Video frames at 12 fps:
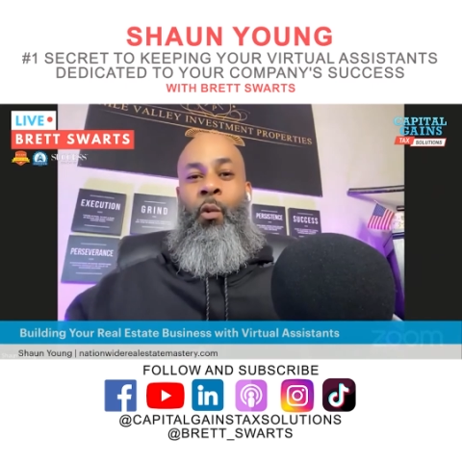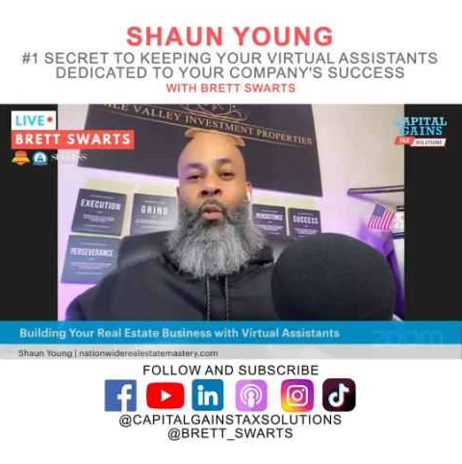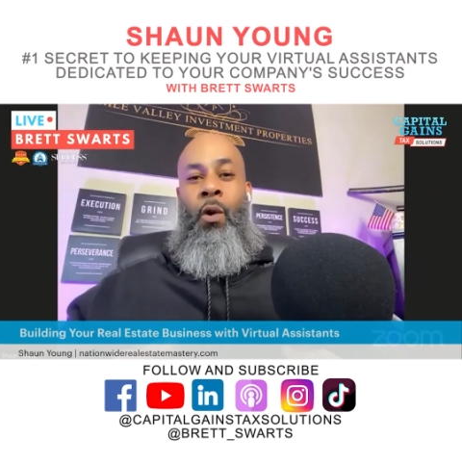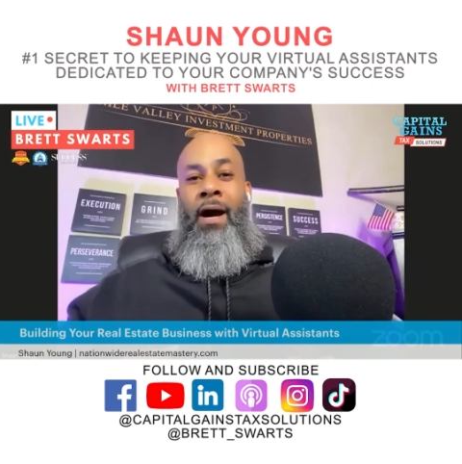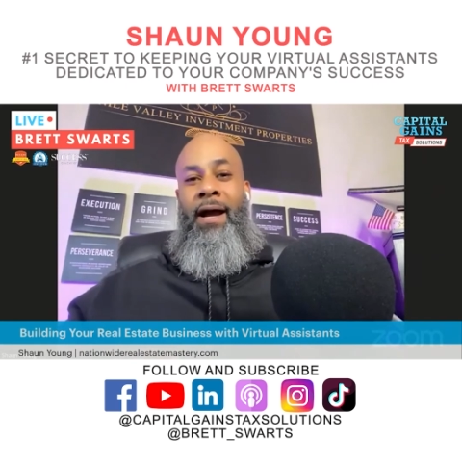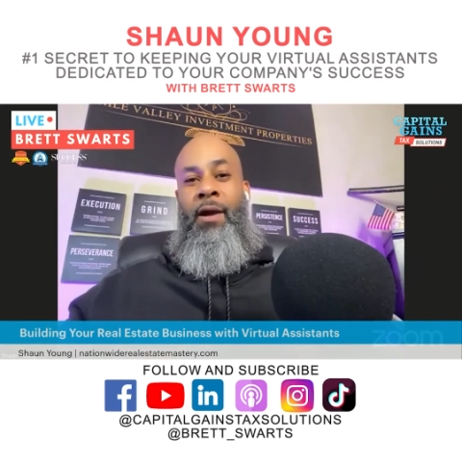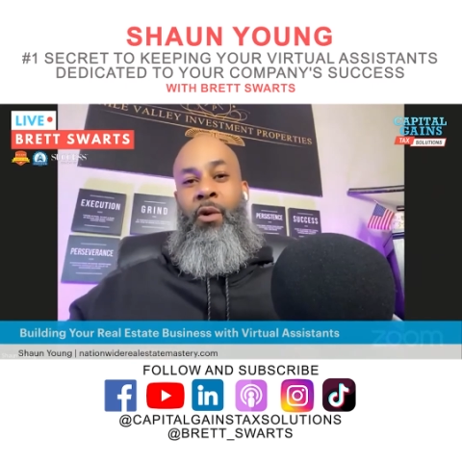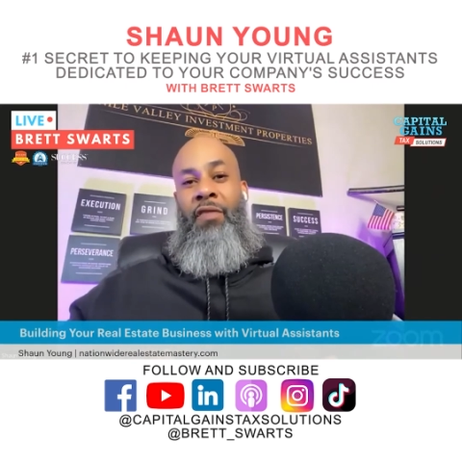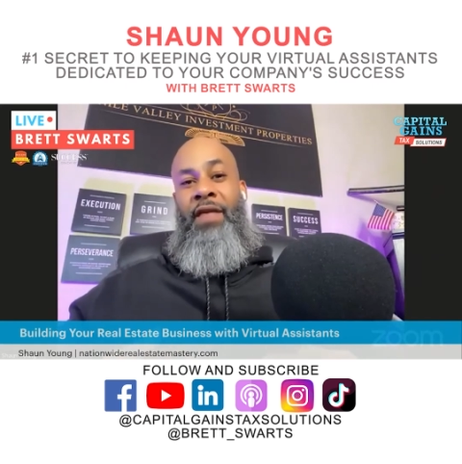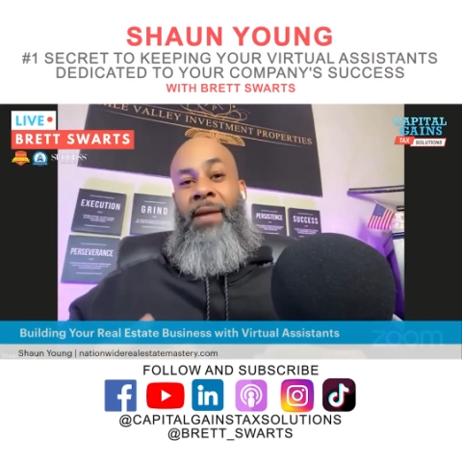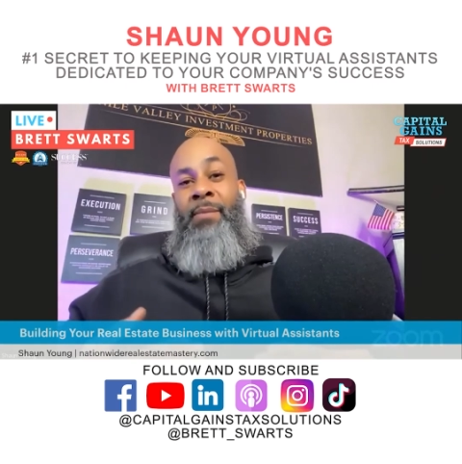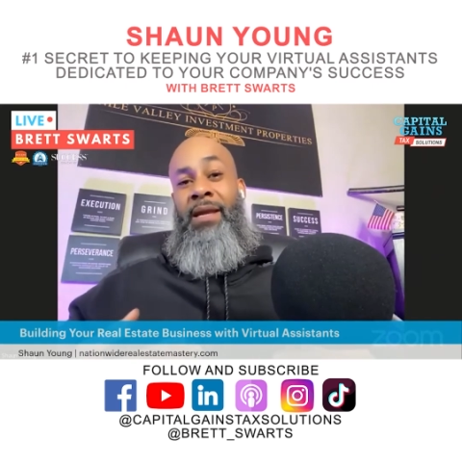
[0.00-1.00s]
So why
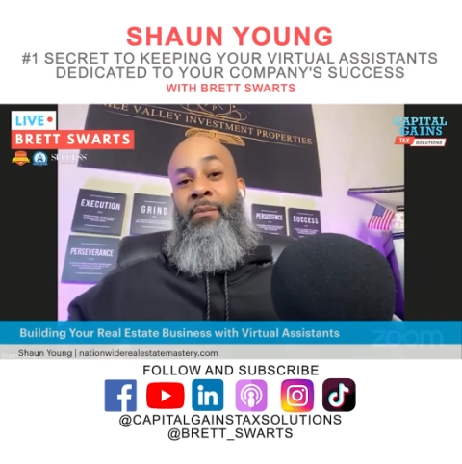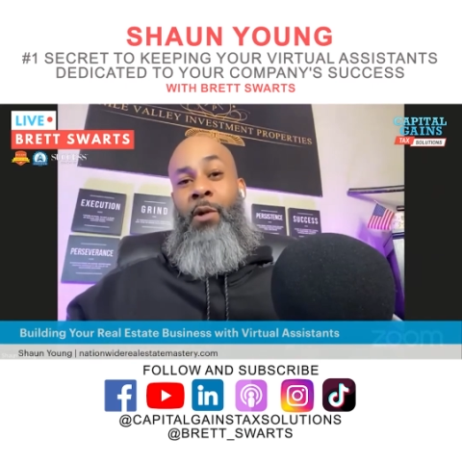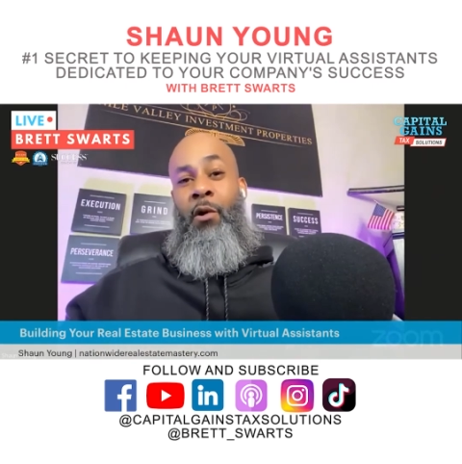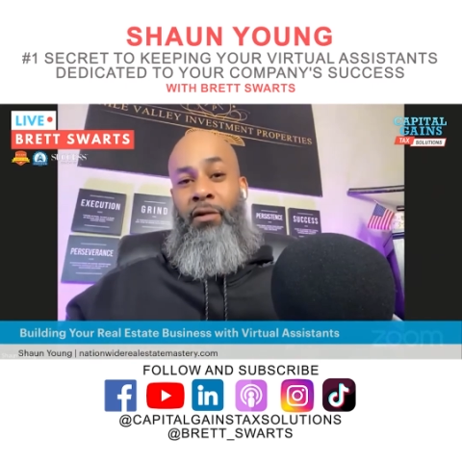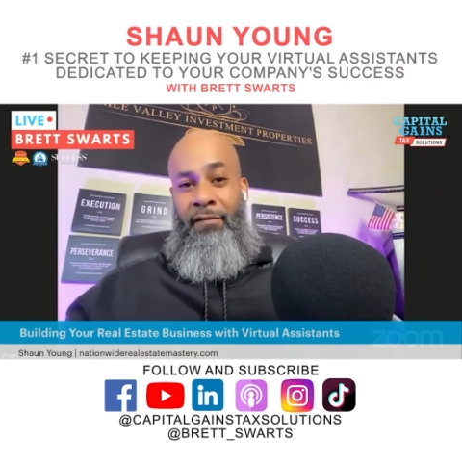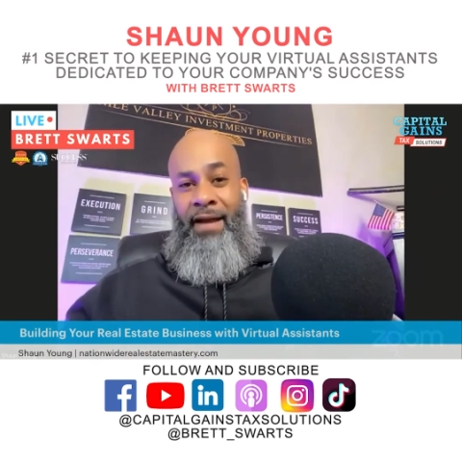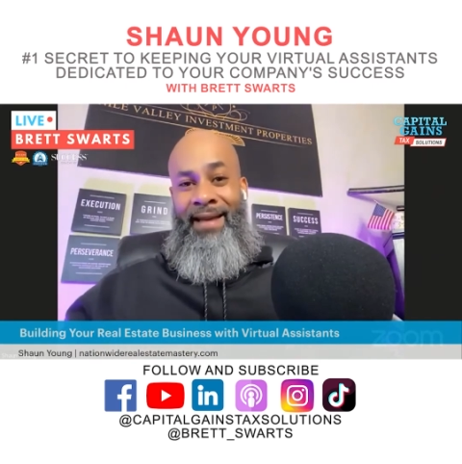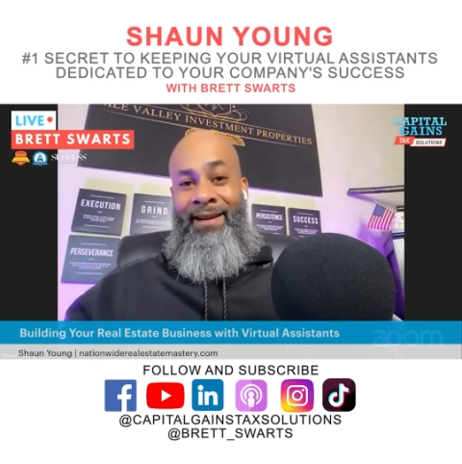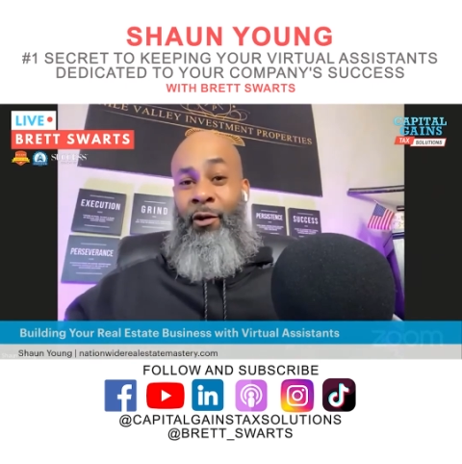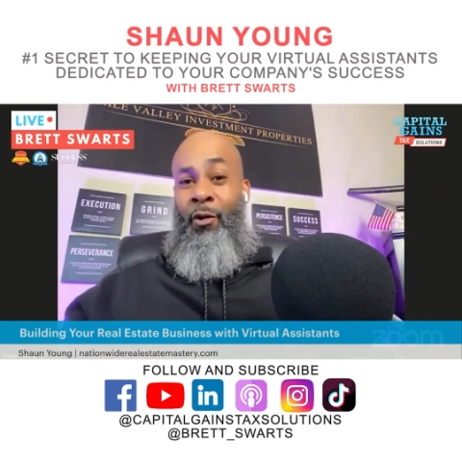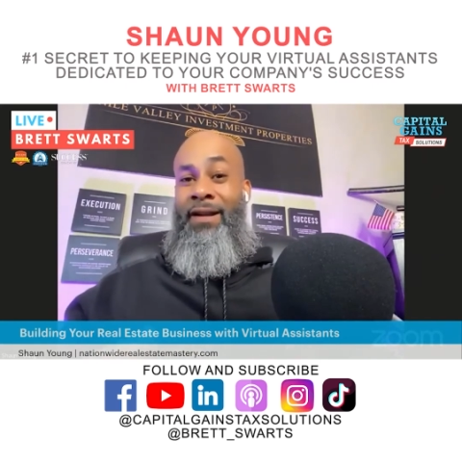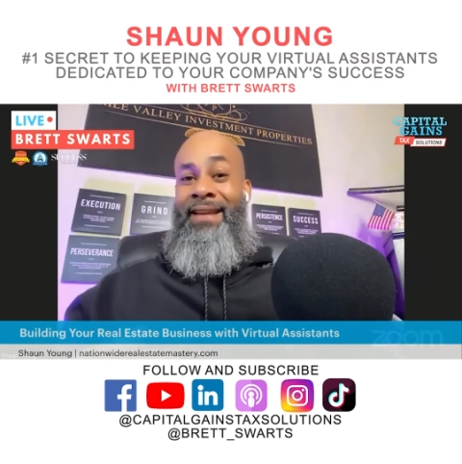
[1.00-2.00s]
would they be
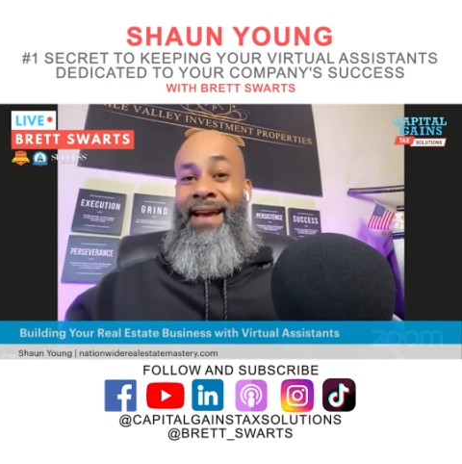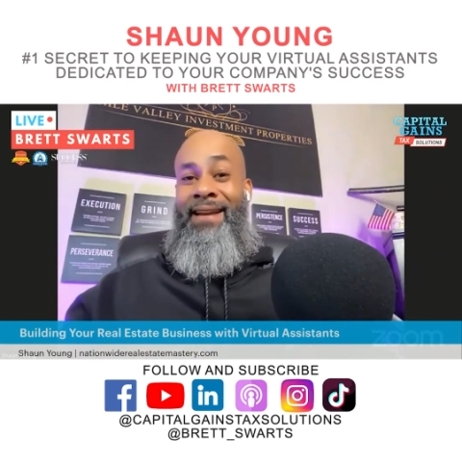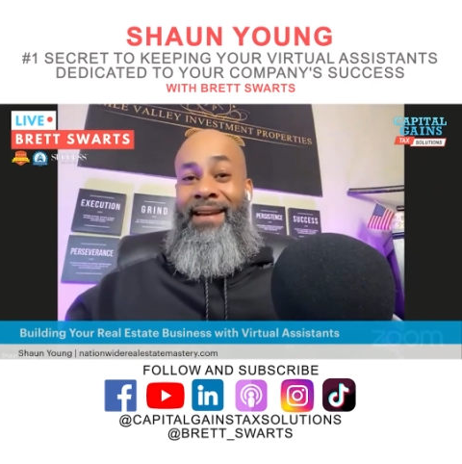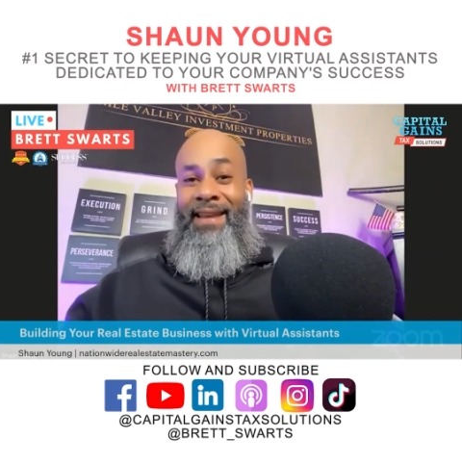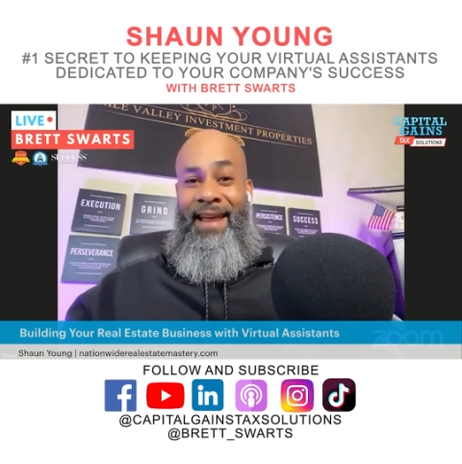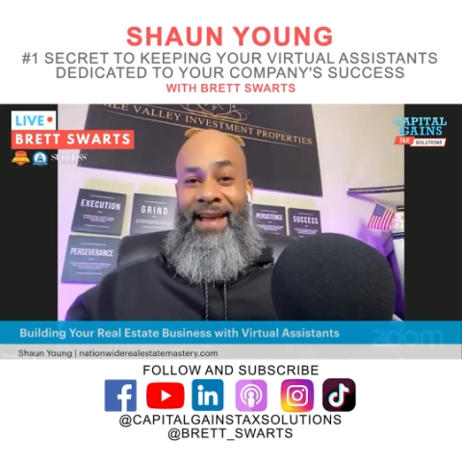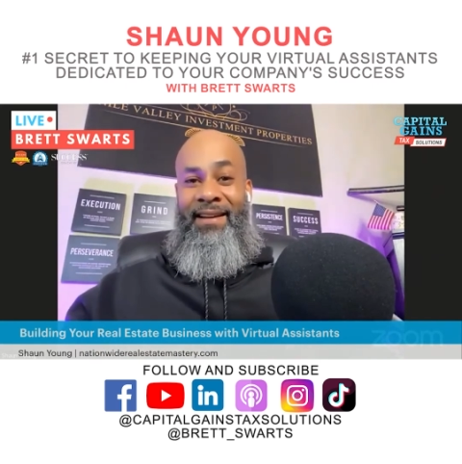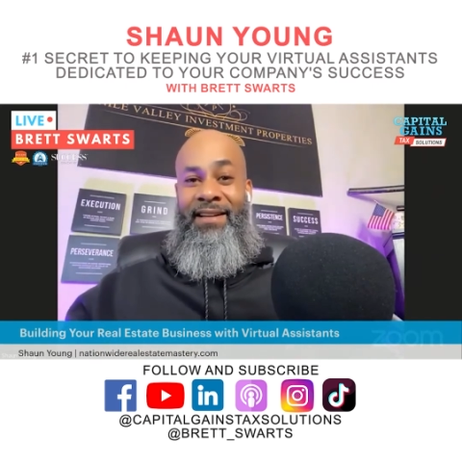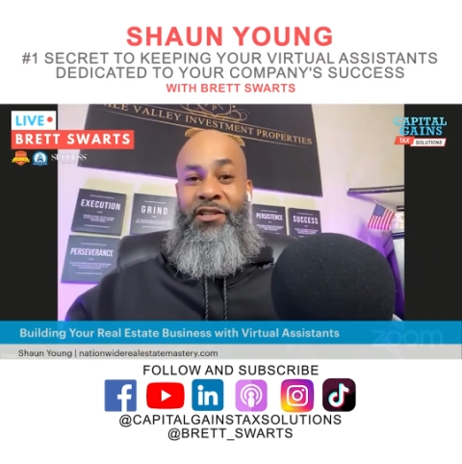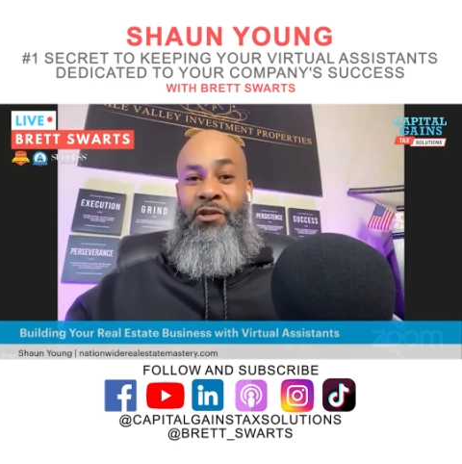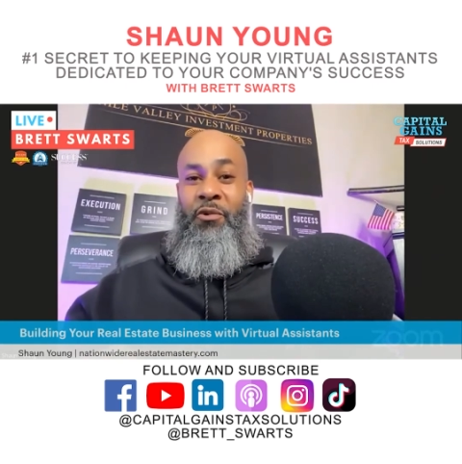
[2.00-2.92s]
motivated or dedicated